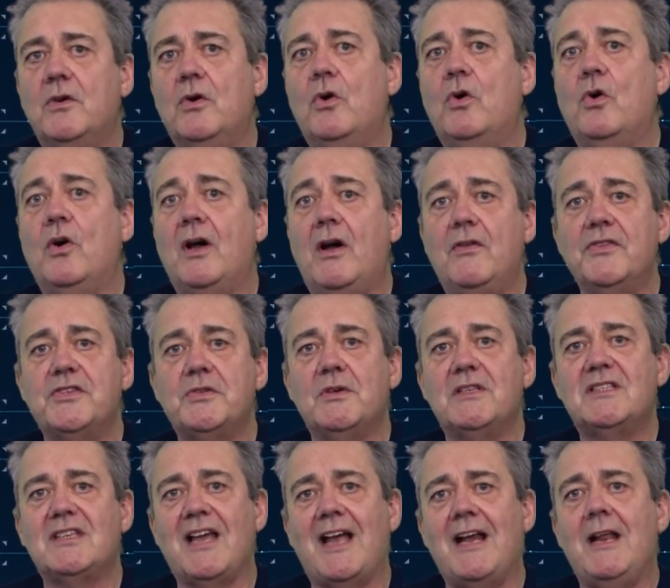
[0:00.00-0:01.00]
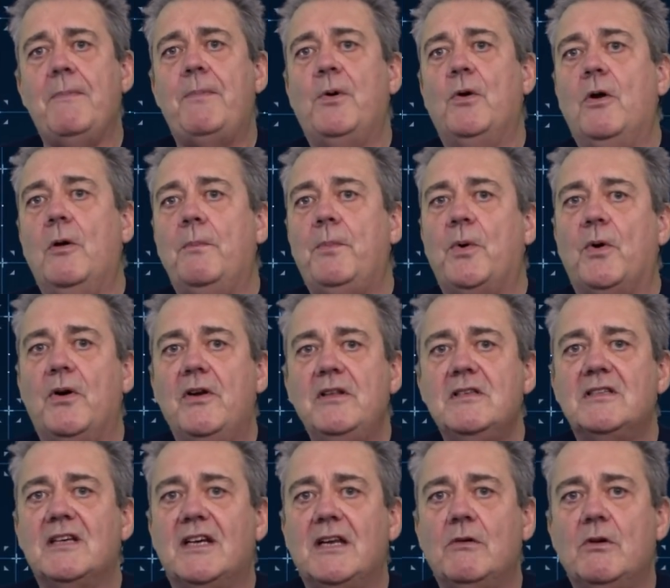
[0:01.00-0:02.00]
or onto a teleport
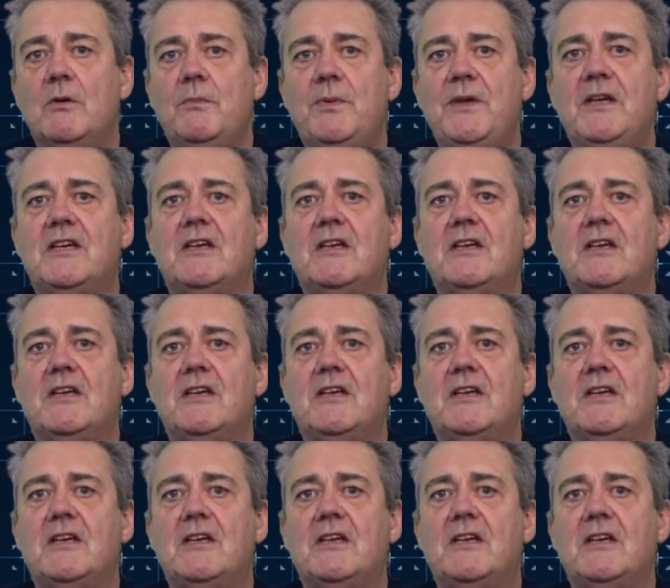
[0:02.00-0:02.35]
point and it would be